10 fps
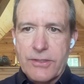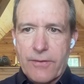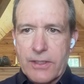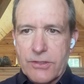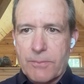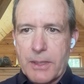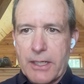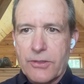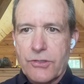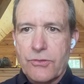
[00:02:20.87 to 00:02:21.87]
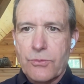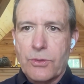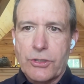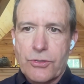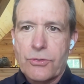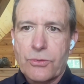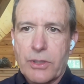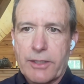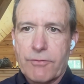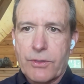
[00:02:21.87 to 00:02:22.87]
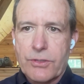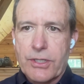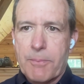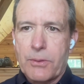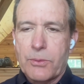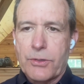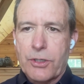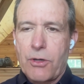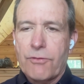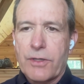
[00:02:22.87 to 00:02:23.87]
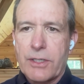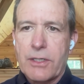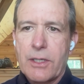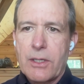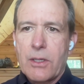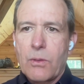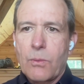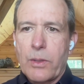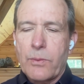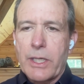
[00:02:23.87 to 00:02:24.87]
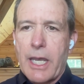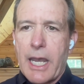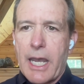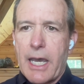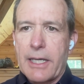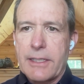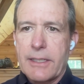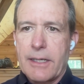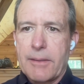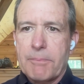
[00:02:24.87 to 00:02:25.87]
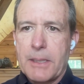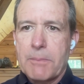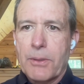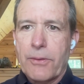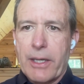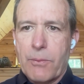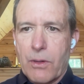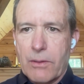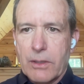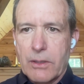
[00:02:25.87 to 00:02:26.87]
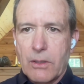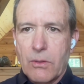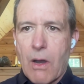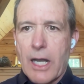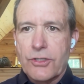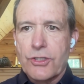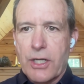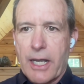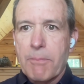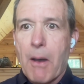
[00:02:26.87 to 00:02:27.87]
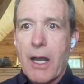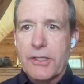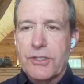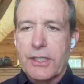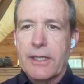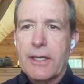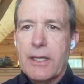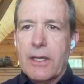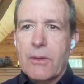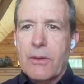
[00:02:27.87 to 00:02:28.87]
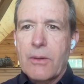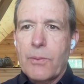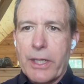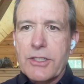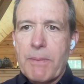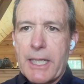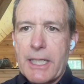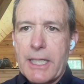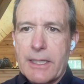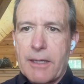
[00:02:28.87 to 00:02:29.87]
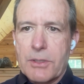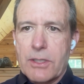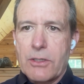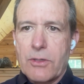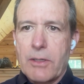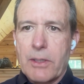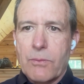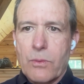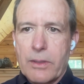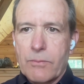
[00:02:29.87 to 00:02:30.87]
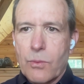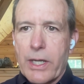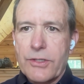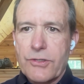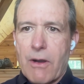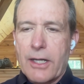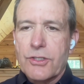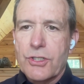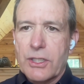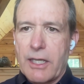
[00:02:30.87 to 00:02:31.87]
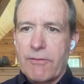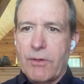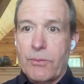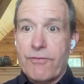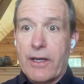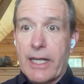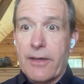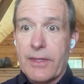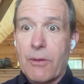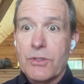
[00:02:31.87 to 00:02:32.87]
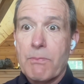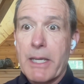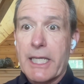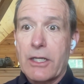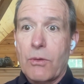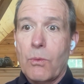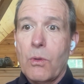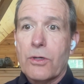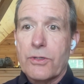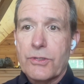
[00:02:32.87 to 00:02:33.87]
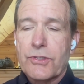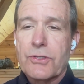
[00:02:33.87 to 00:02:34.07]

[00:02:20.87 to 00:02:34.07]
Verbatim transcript: out that something else is really true. Like, for example, with COVID, when we had uh, people that were low oxygen, hypoxic, we were intubating them to you know raise their oxygen level and we found out that was making it worse